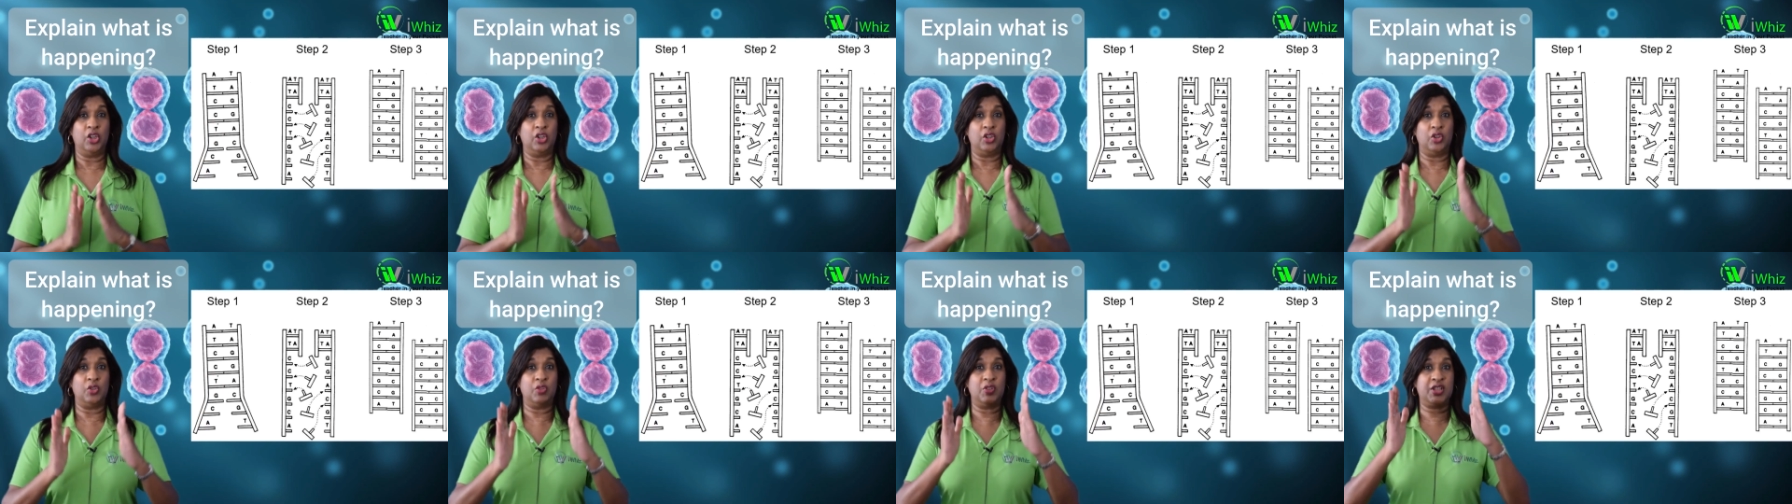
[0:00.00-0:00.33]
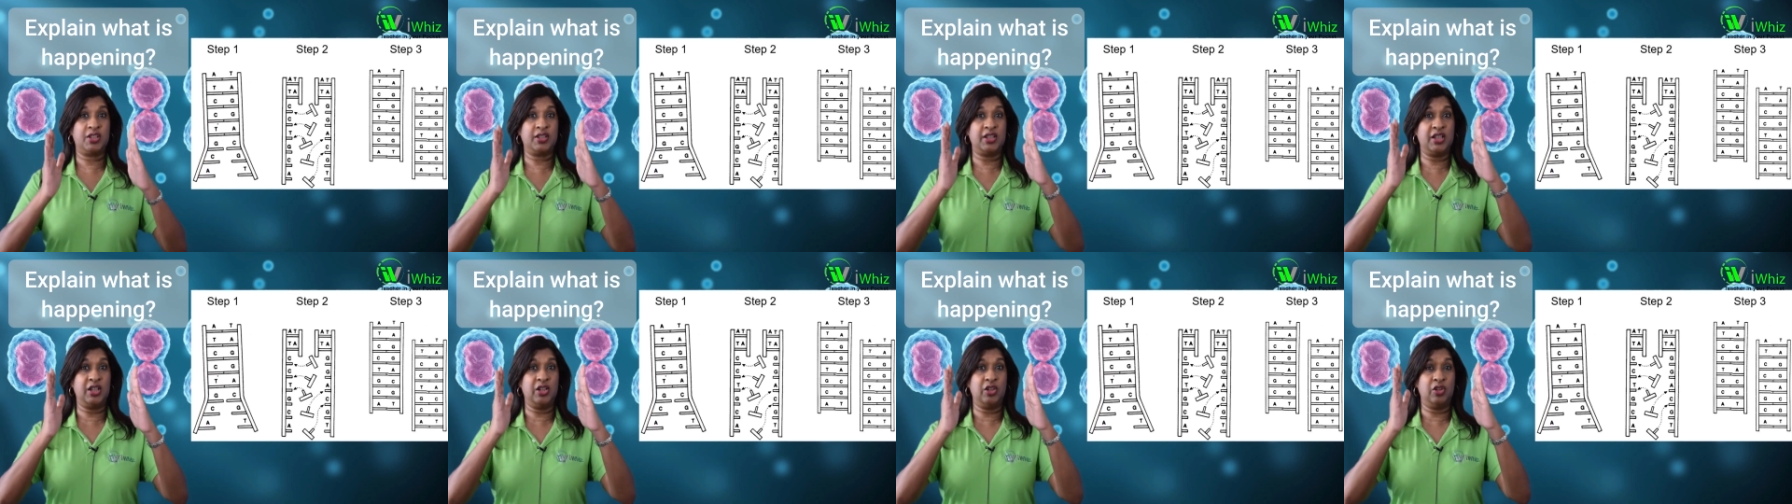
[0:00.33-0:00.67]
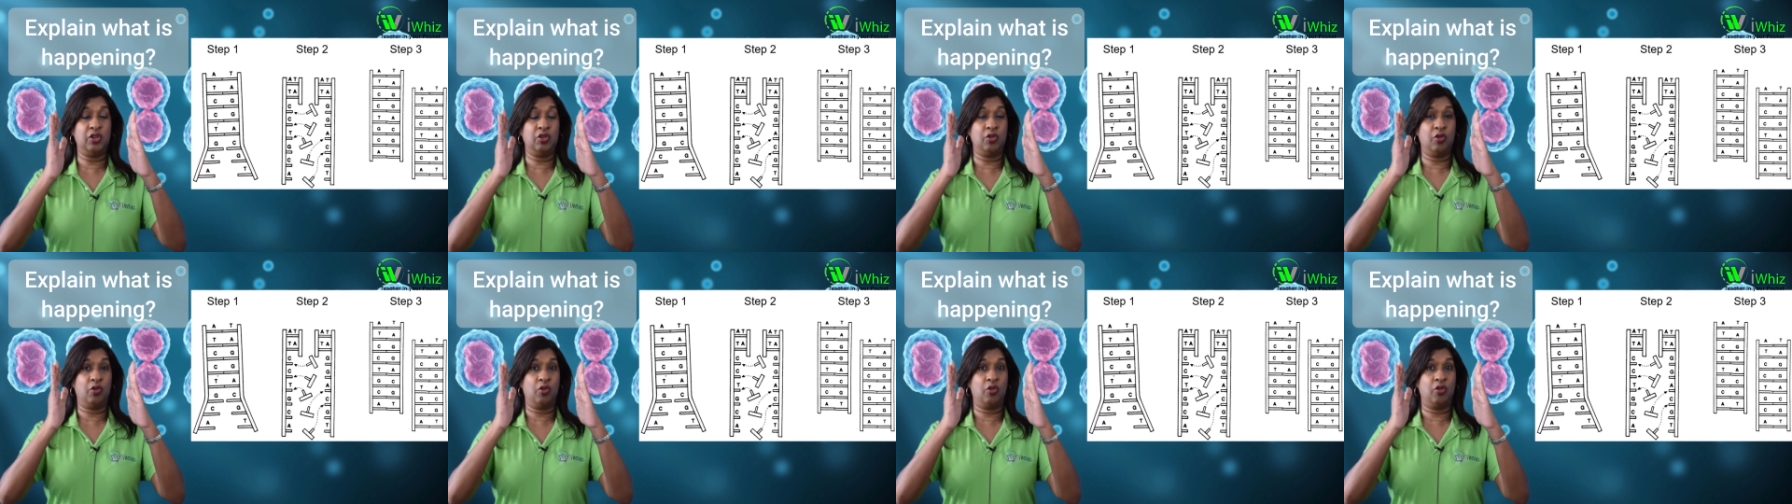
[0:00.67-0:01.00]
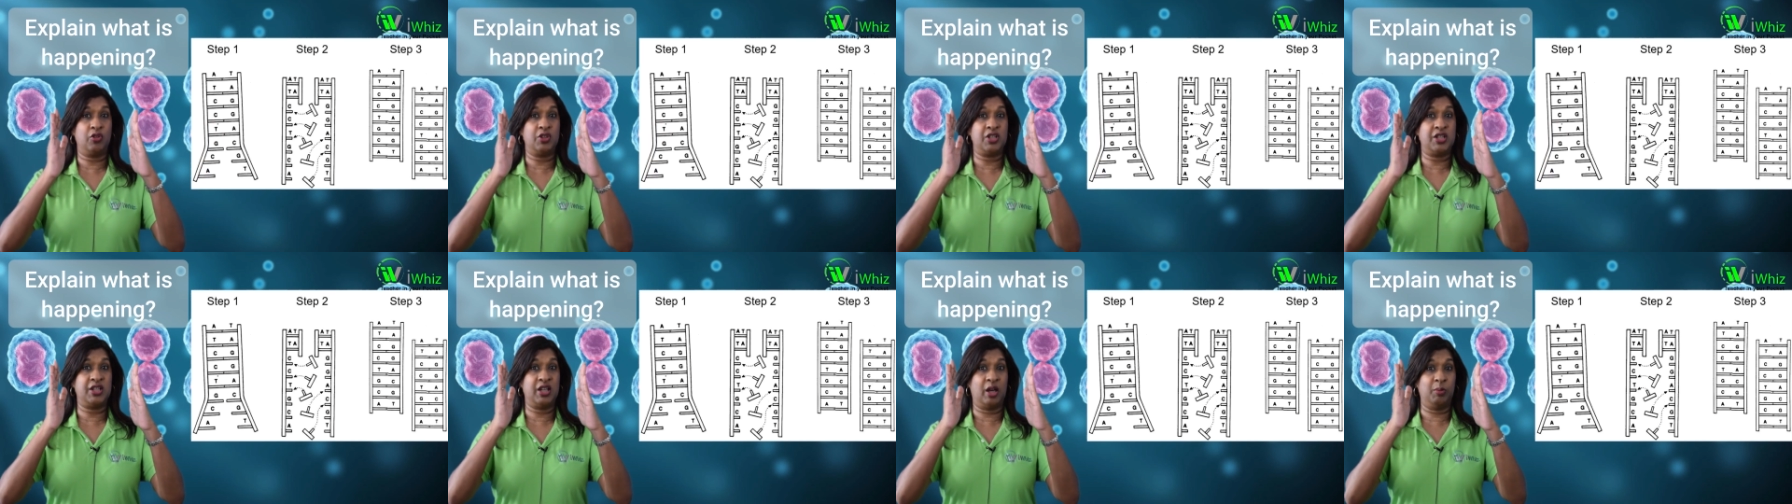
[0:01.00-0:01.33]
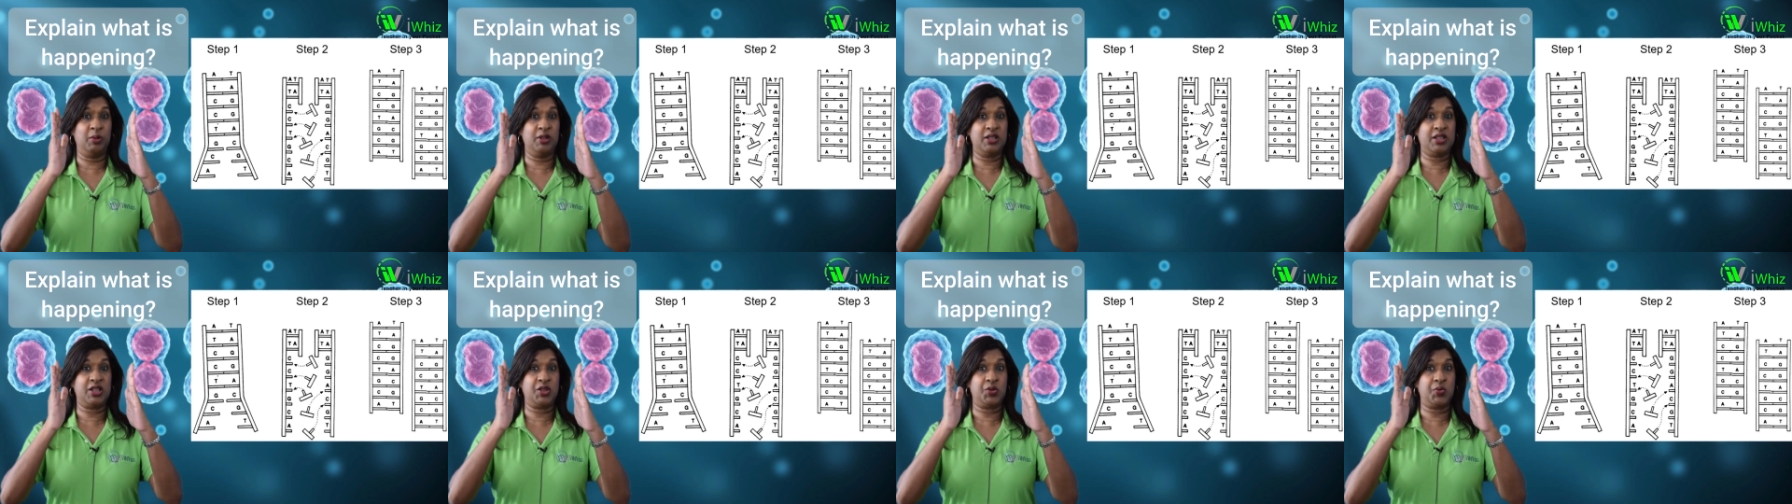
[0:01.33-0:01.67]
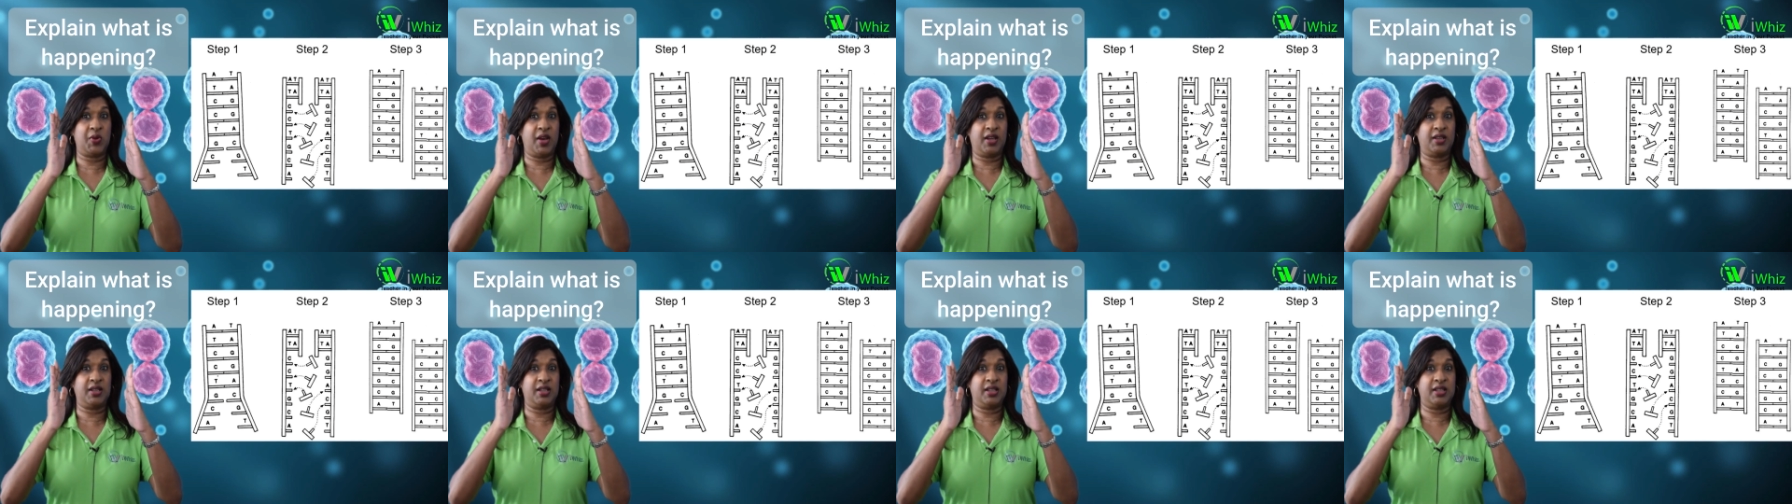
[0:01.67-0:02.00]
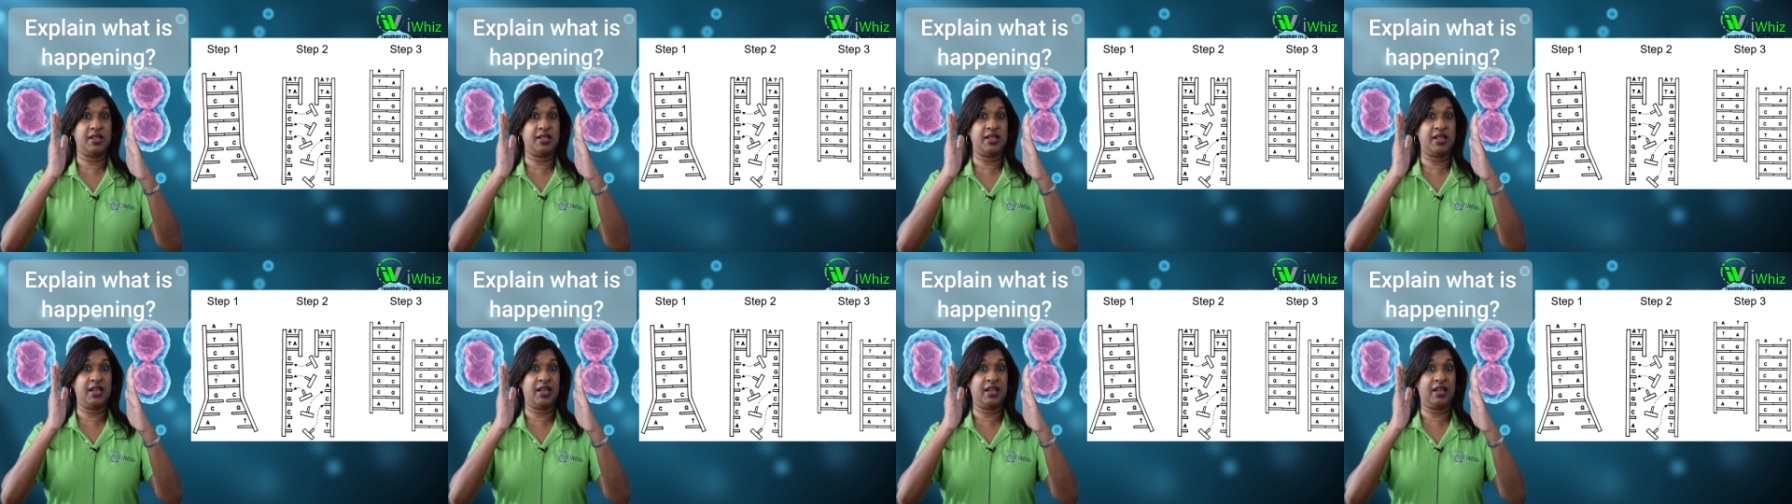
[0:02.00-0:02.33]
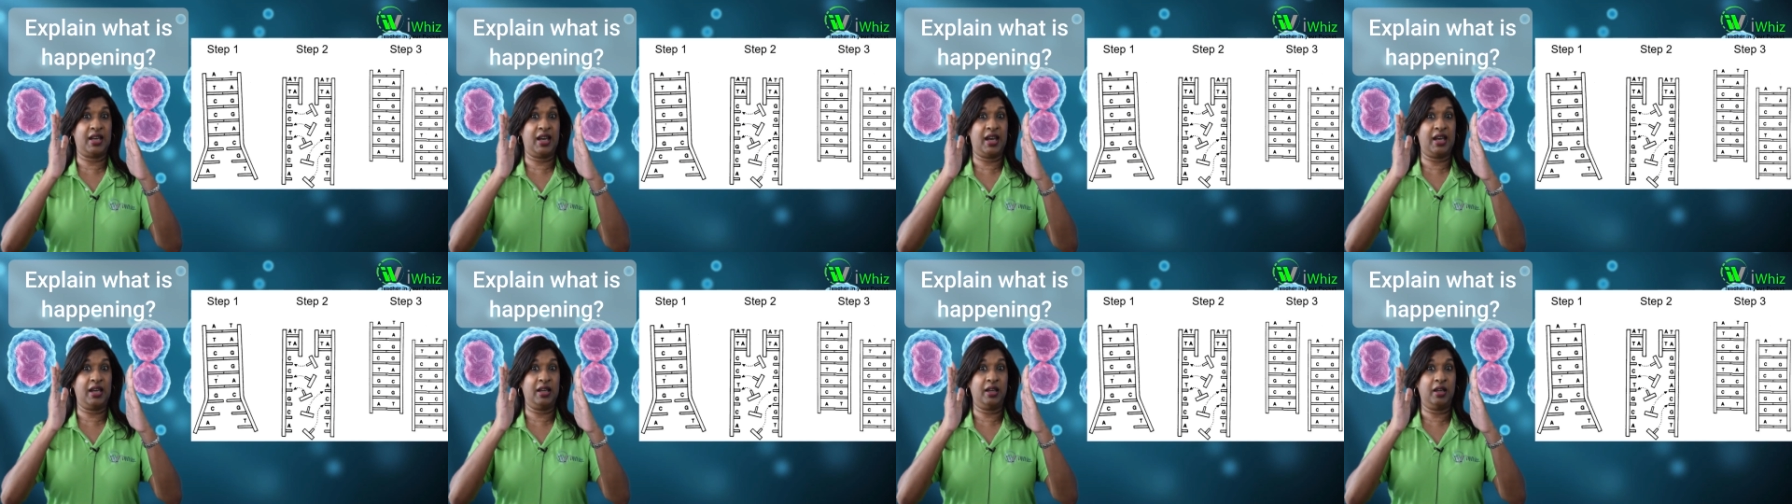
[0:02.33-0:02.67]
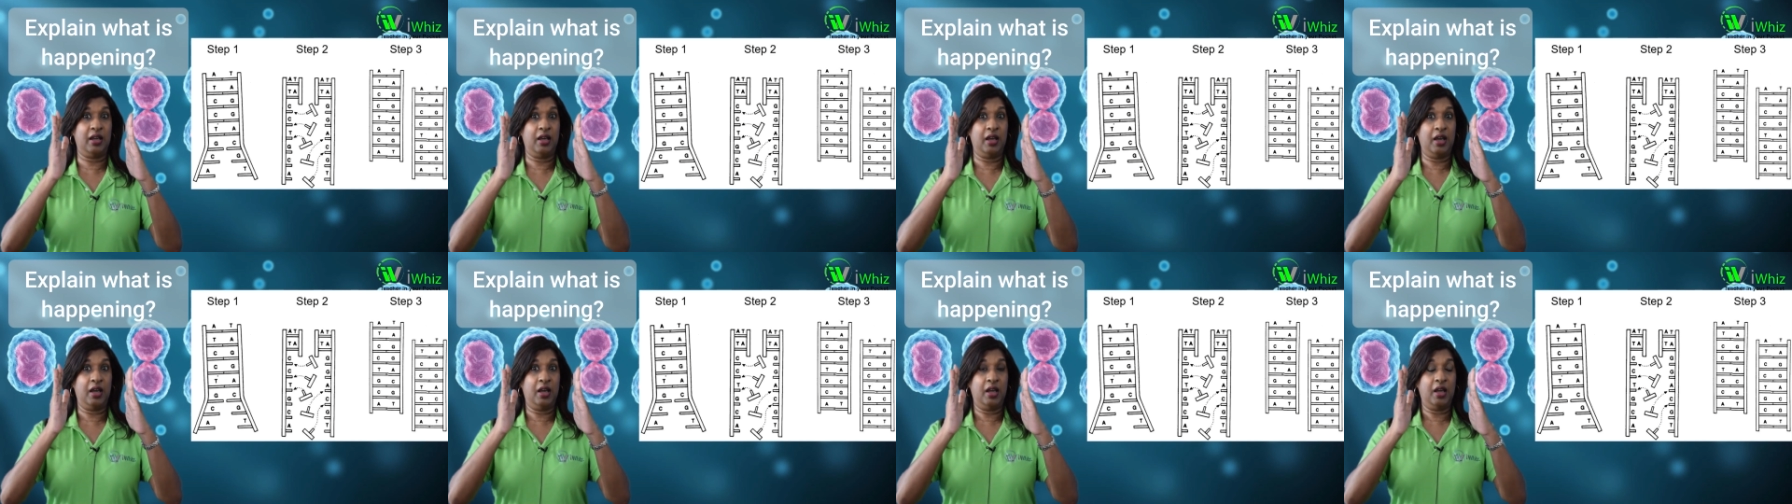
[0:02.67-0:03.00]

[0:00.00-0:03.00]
You see your double-stranded DNA,